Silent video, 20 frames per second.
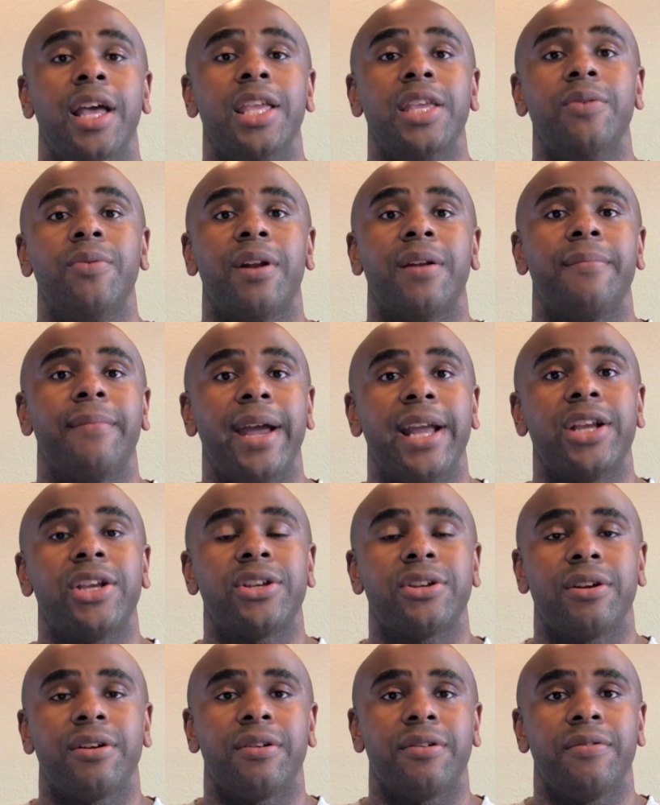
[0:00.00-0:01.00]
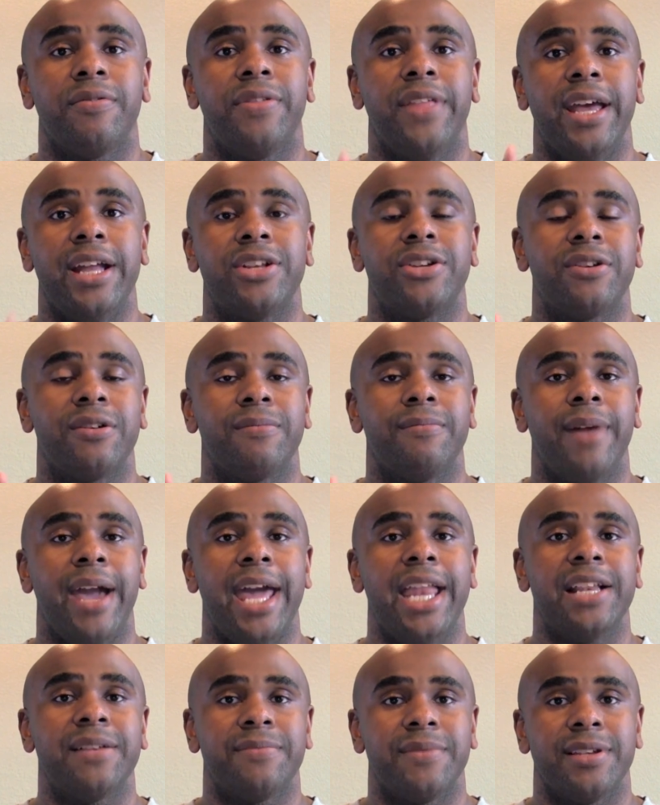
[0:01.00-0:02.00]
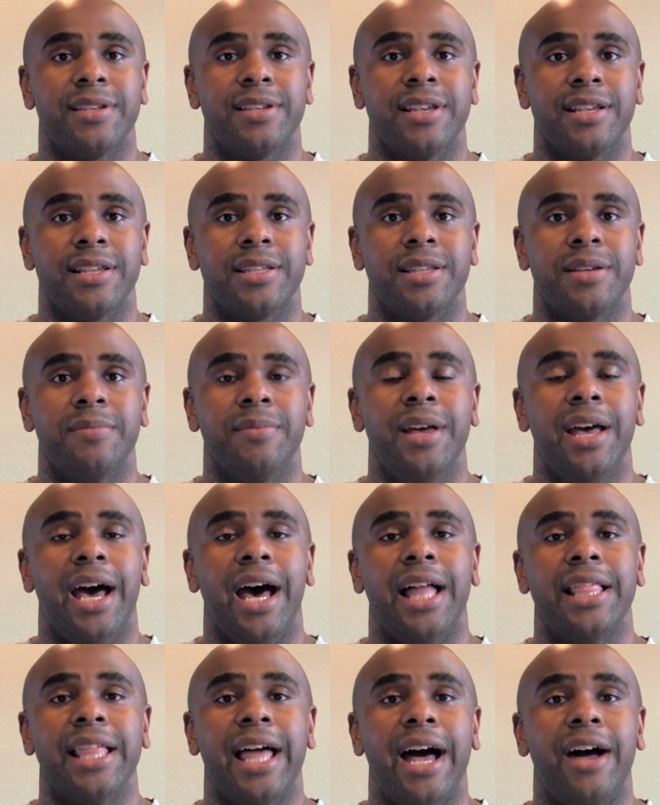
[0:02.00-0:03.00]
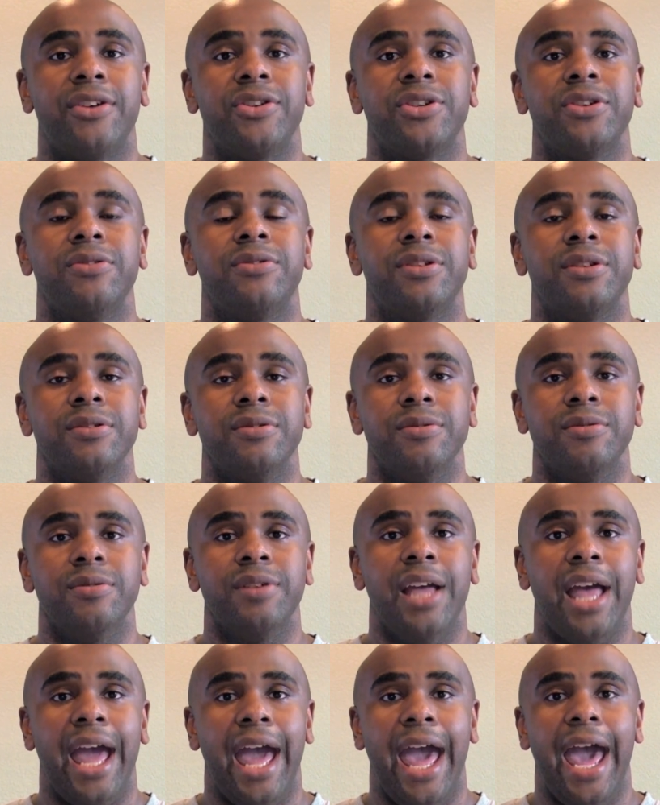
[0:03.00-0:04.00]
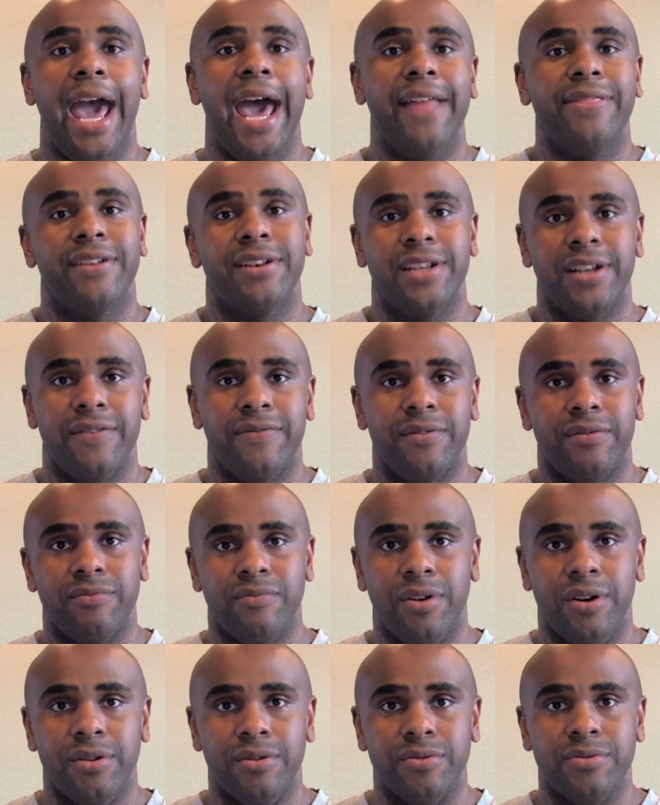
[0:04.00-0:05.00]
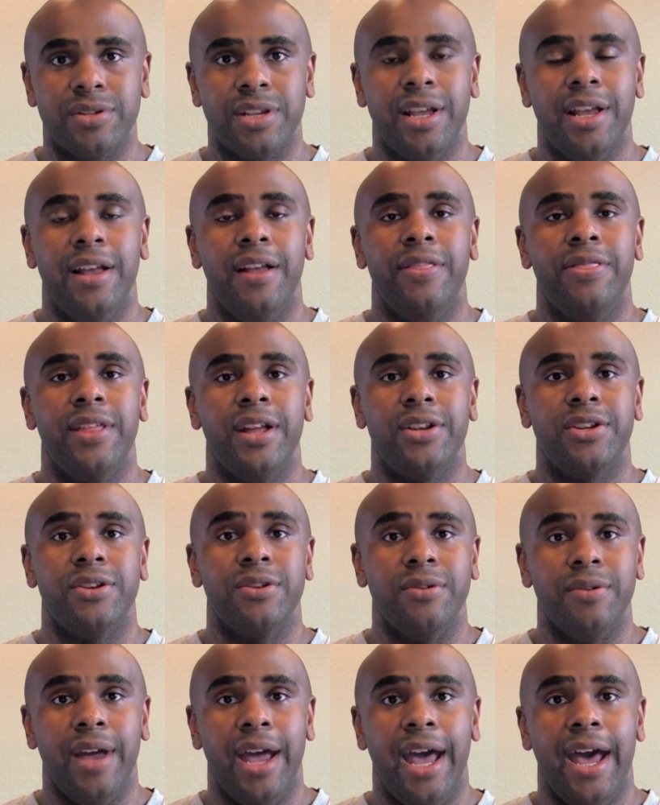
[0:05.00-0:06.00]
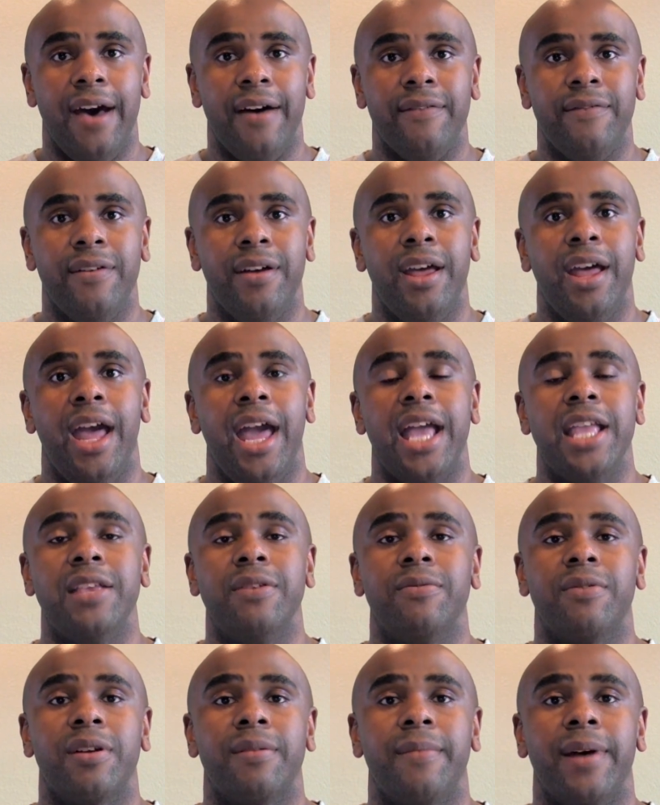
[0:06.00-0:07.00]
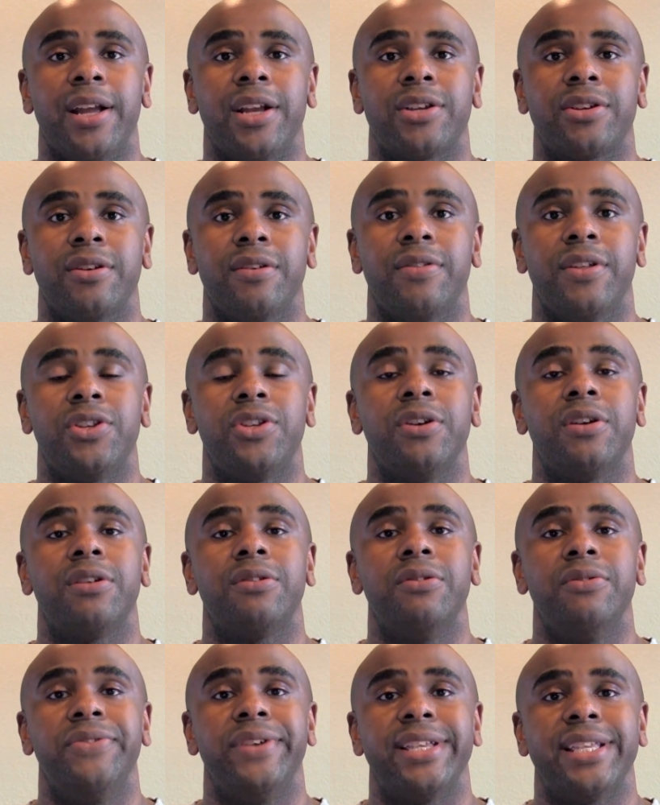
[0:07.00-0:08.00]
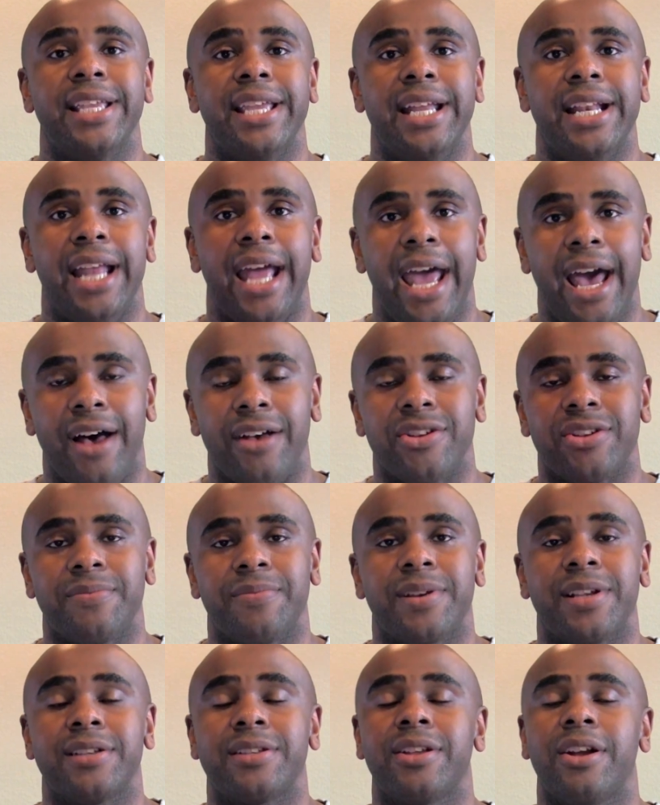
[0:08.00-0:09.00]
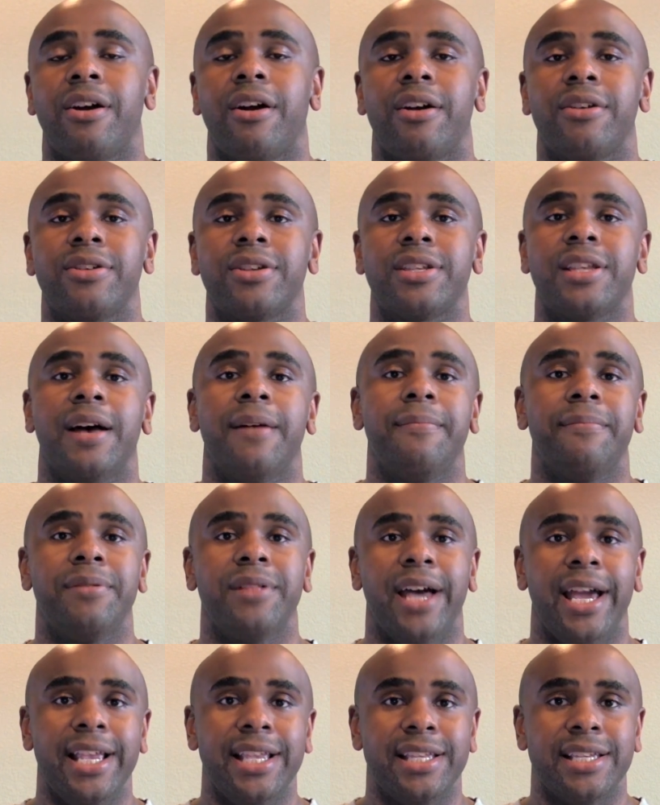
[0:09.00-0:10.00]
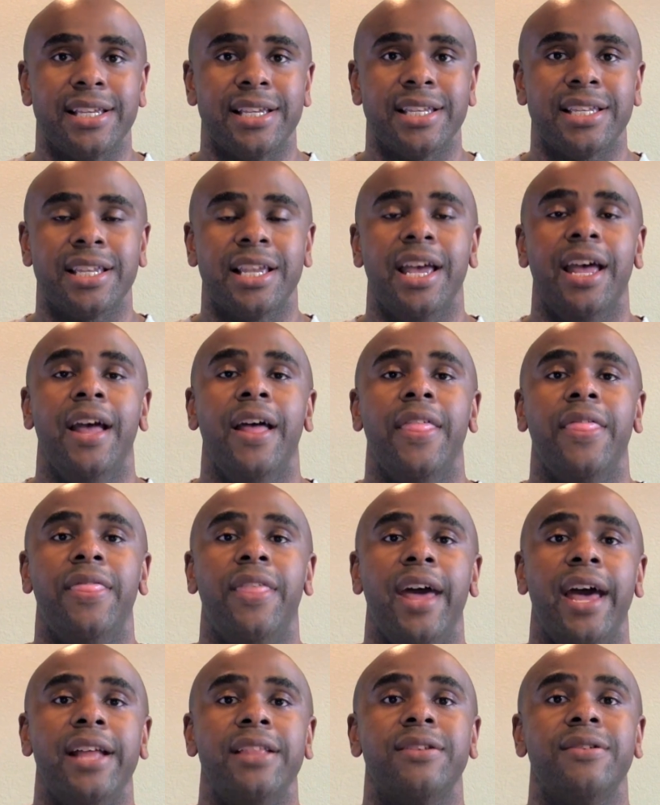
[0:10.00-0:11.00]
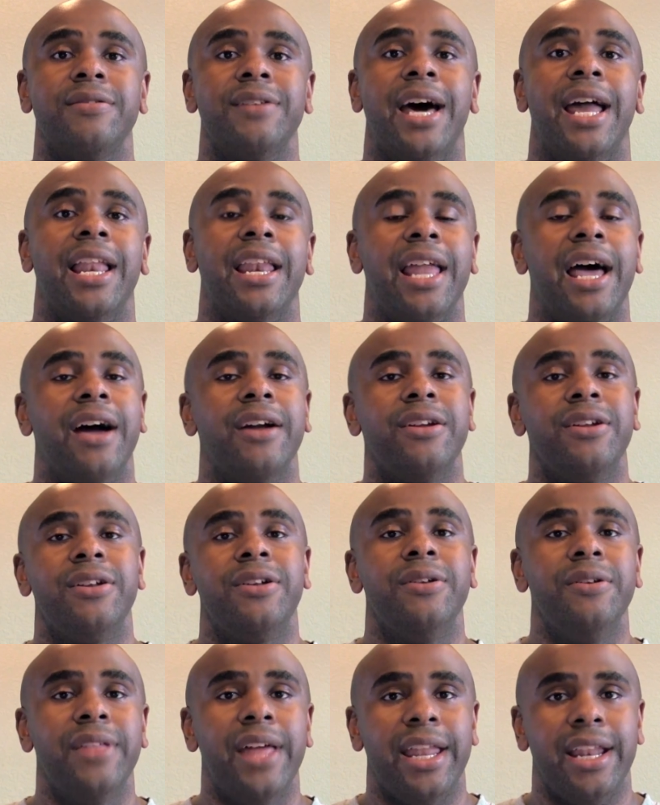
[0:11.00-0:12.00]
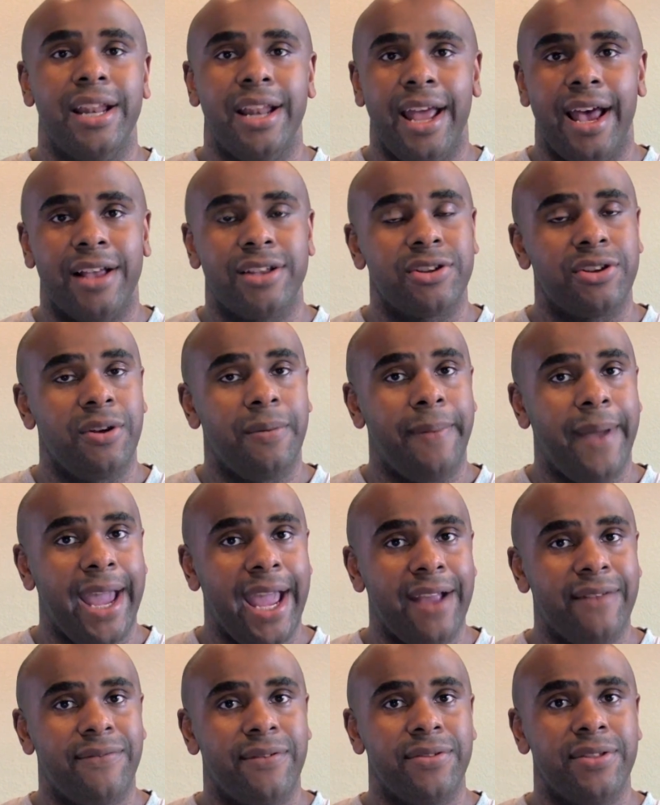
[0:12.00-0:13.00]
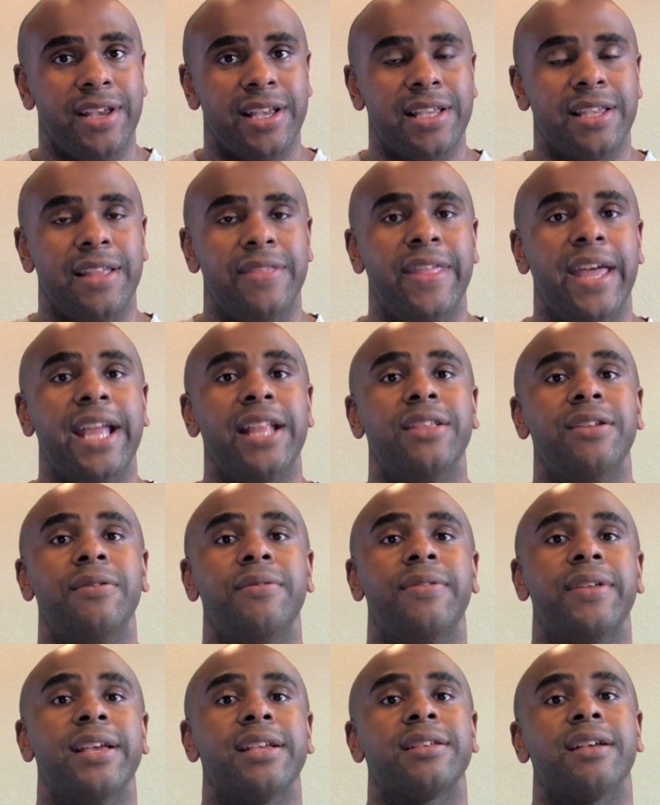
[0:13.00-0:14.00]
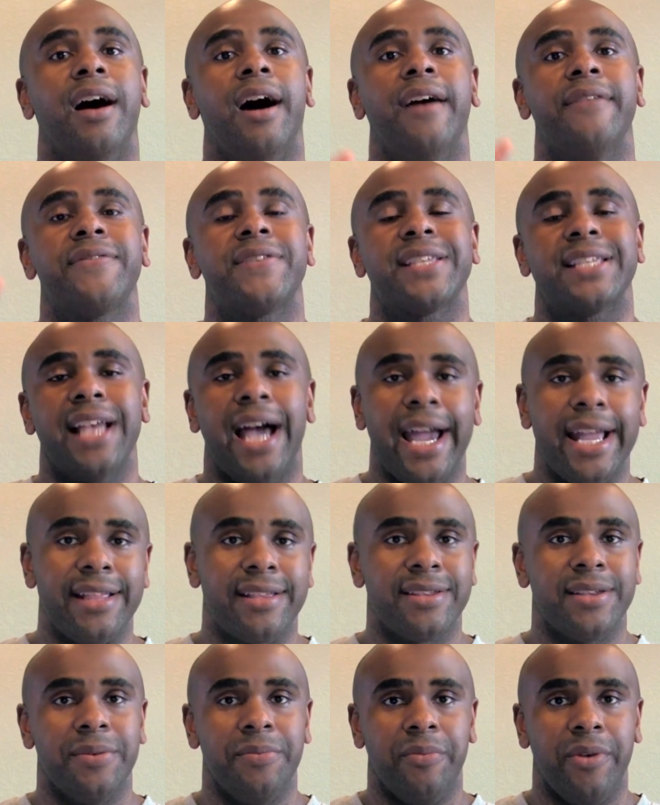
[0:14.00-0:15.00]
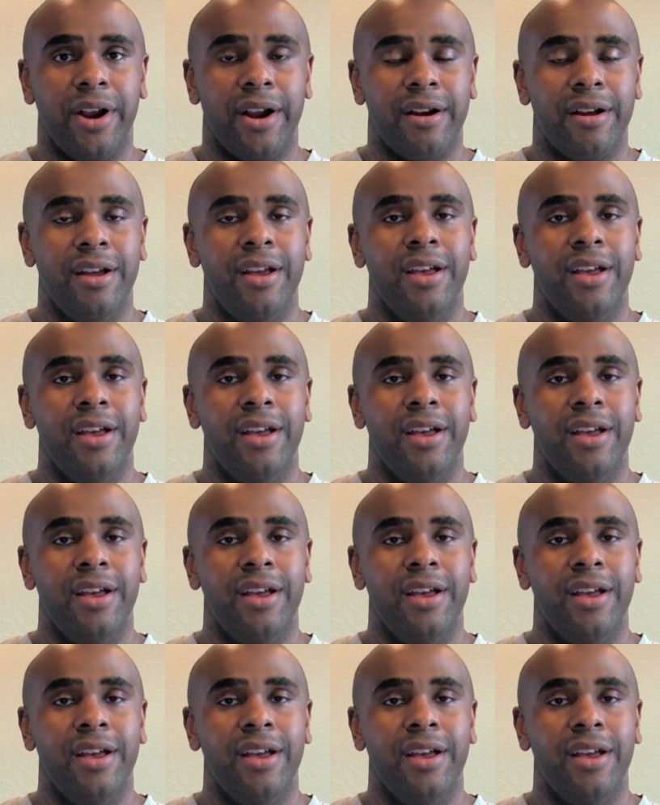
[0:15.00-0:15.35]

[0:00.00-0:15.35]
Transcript: You want to make sure that your management system allows you to add the different roles that you have, and you want to make sure that you can do this in-house, because there are some places that do not allow you to do that in-house, and you're paying for this, and they do this off-site somewhere.